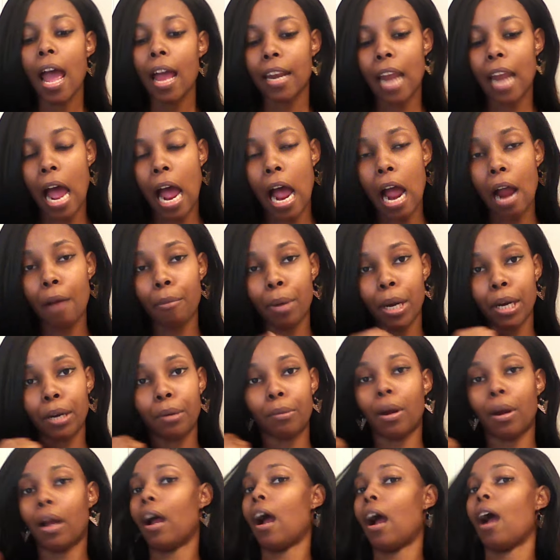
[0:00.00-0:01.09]
Now, I already,
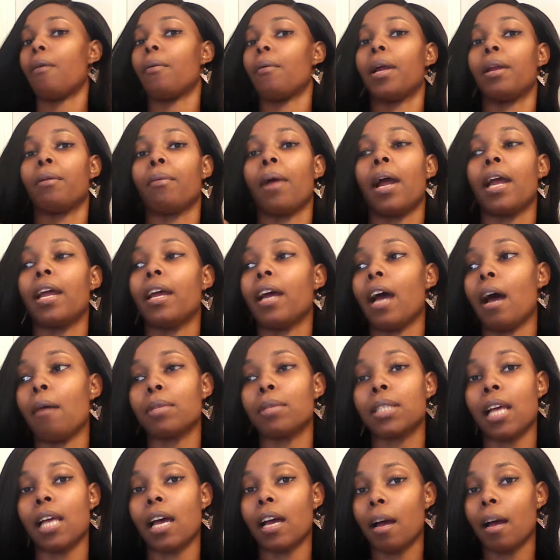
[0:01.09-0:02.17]
I right here. I
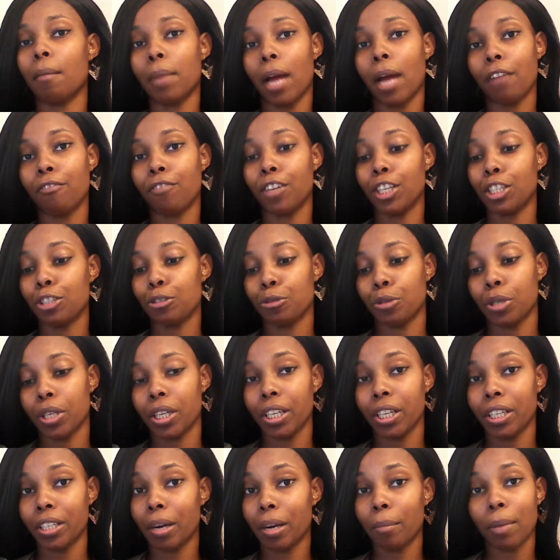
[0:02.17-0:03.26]
was like, I'm not featuring
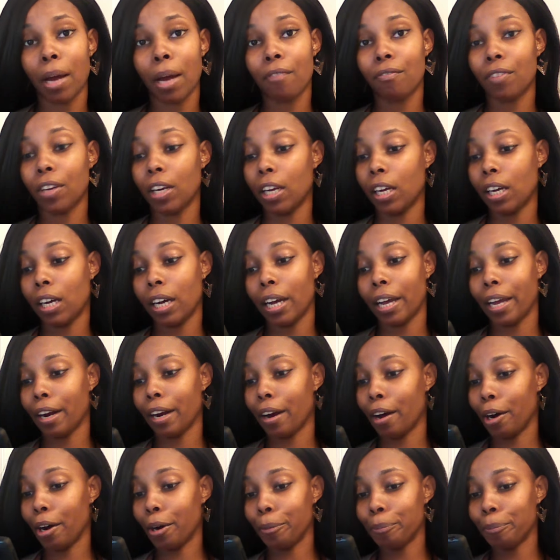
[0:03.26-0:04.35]
her. I'm not feeling her at
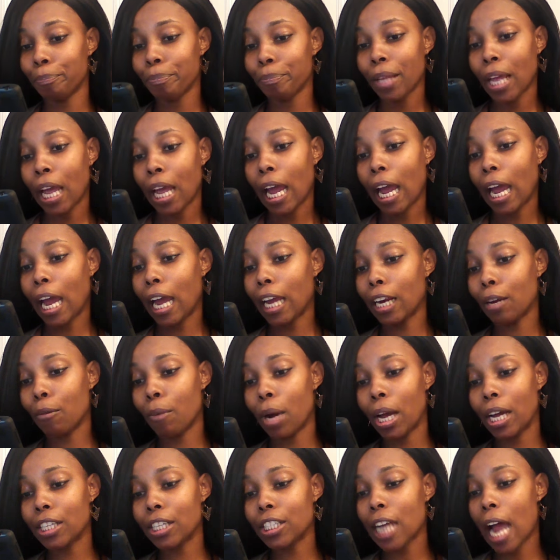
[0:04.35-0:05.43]
all.
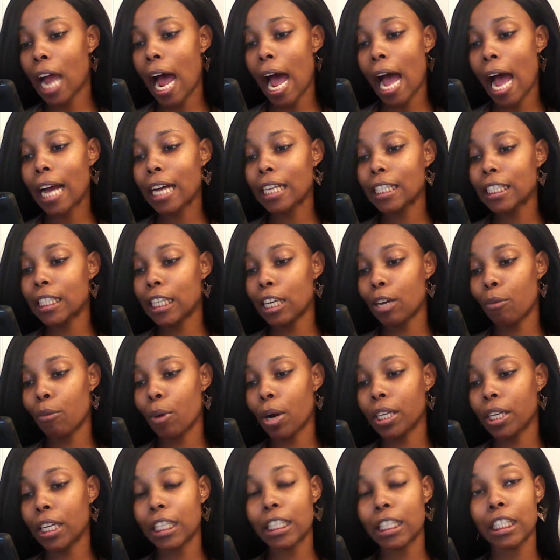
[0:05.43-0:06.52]
Anyway, child, I can see
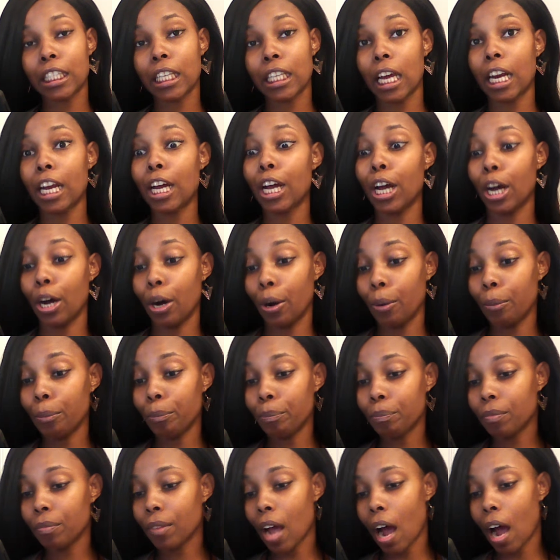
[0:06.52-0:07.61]
where this is going to go.
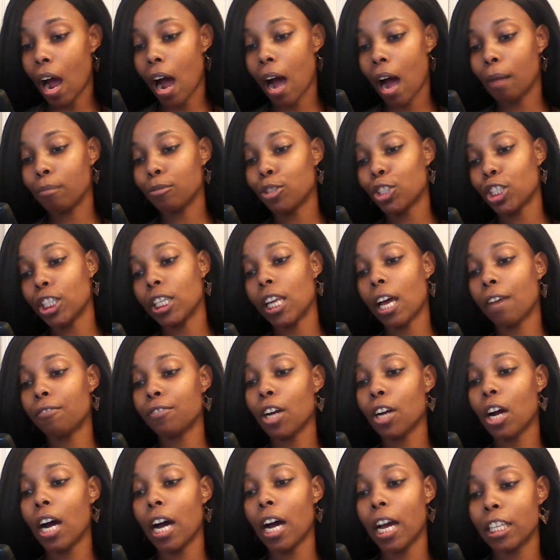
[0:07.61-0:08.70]
Um, she left
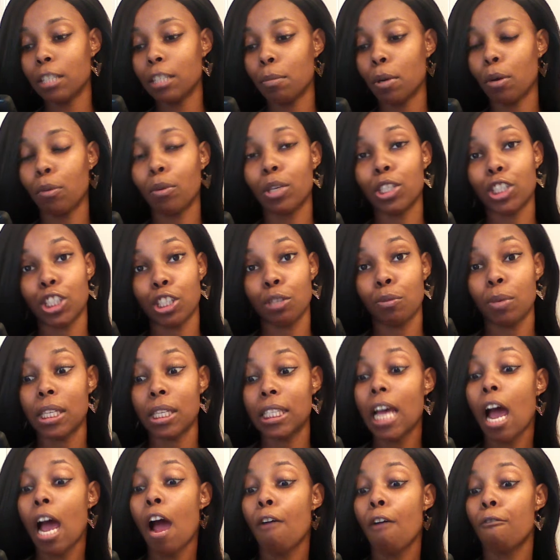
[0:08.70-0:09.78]
her husband when she
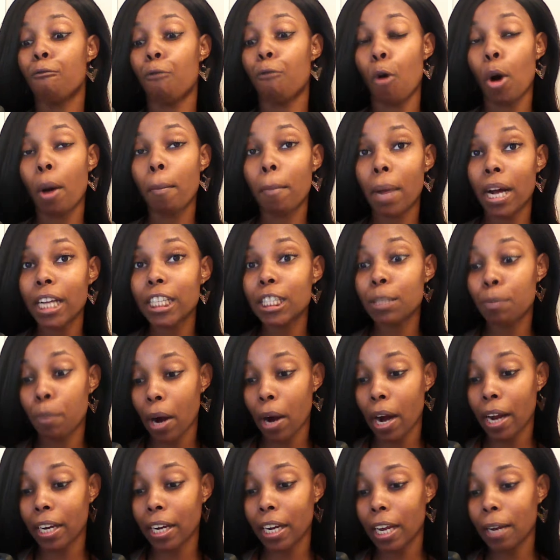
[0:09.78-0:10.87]
was four months
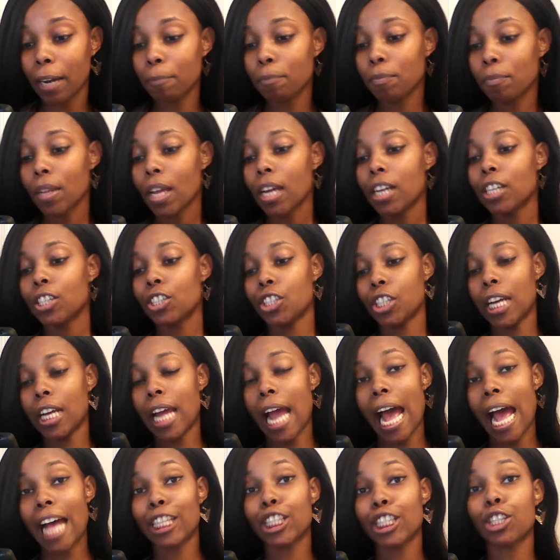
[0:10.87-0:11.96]
pregnant. She
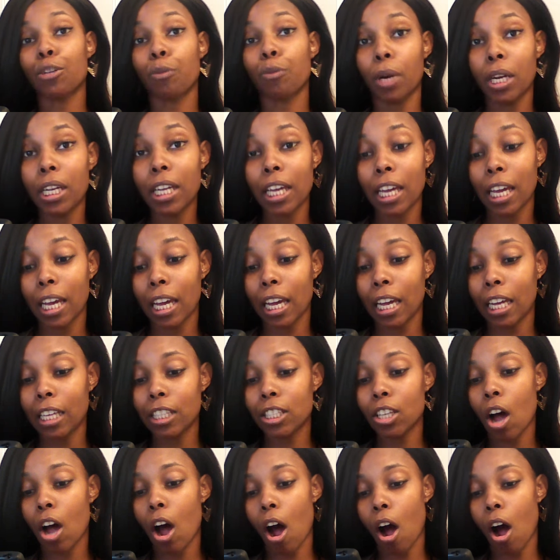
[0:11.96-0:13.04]
has three
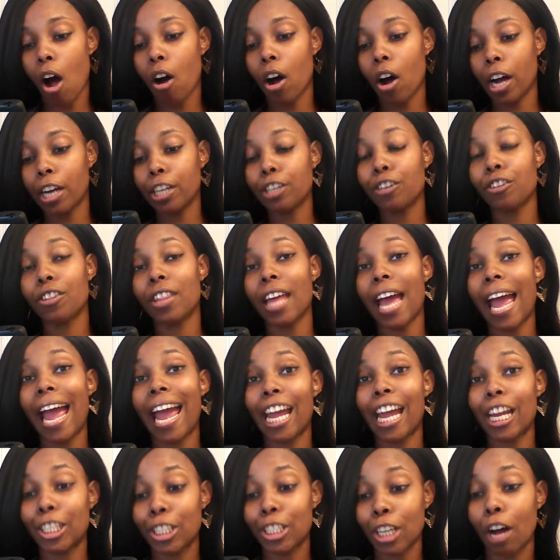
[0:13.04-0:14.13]
kids, all under the
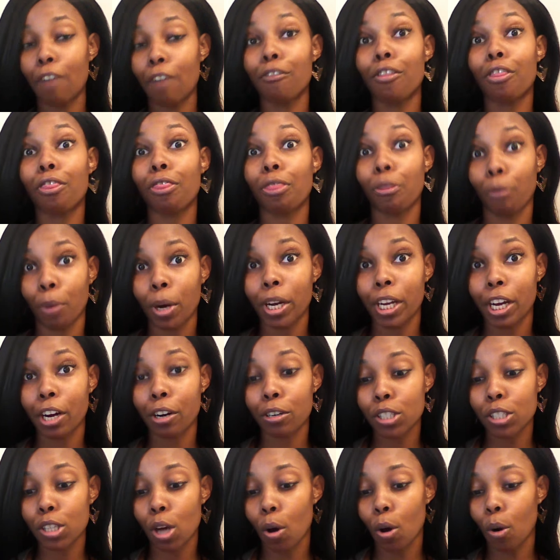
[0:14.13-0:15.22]
age of three
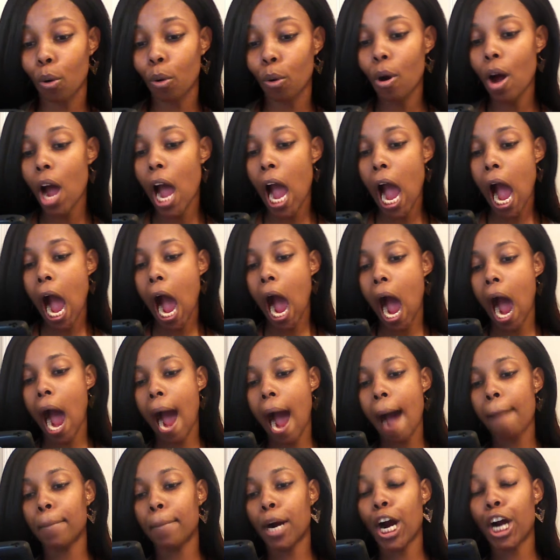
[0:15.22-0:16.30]
years old.
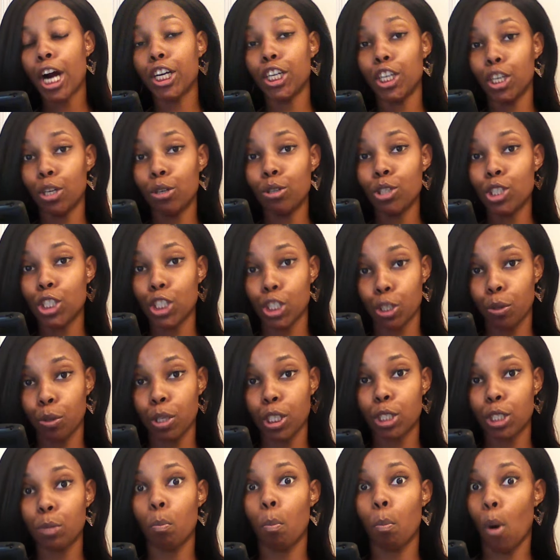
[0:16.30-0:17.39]
Um, her new
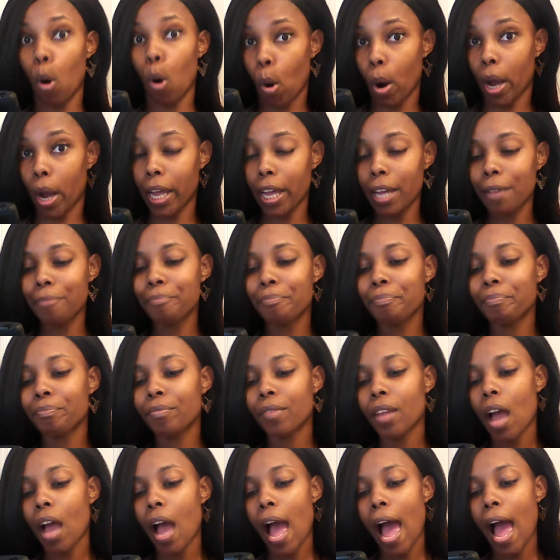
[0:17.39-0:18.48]
Jewish boy
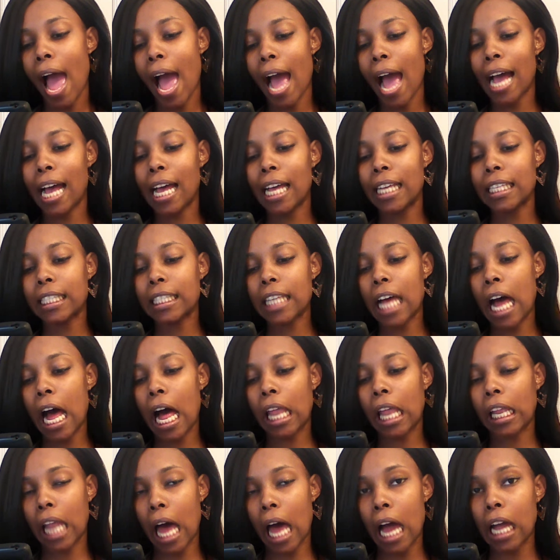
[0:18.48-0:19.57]
has
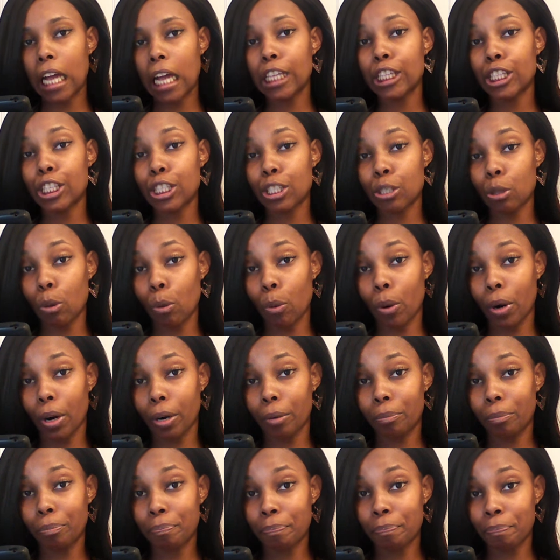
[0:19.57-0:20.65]
a lot in
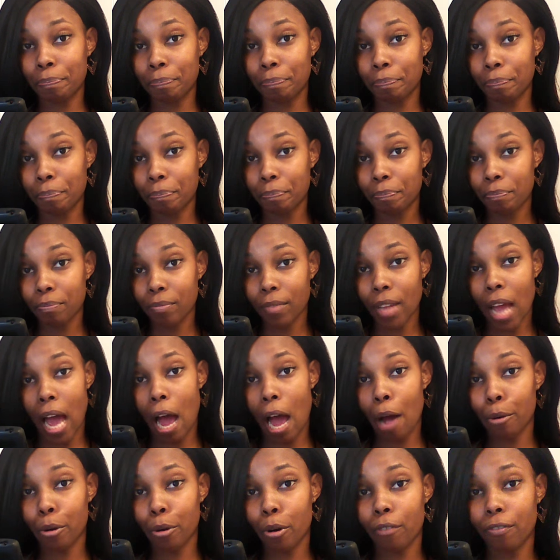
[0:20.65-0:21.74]
store. Hmm. I
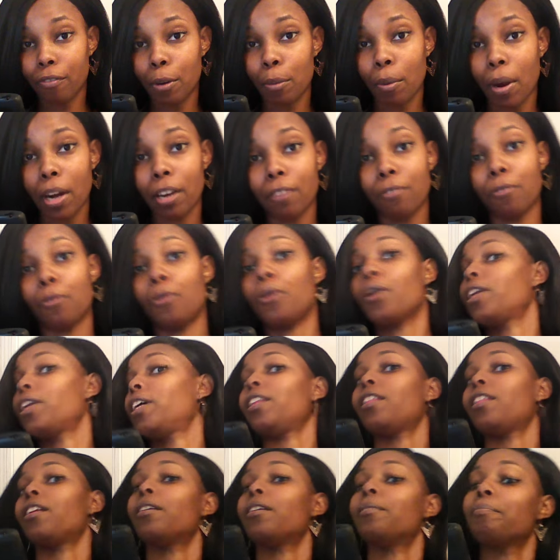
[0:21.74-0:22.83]
don't know if you're ready for it
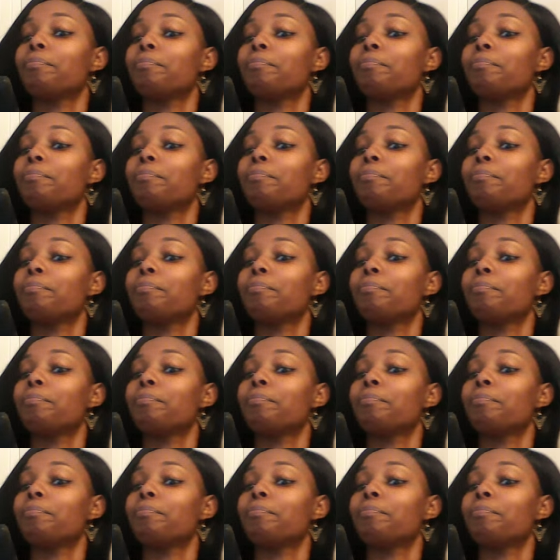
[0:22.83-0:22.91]
either.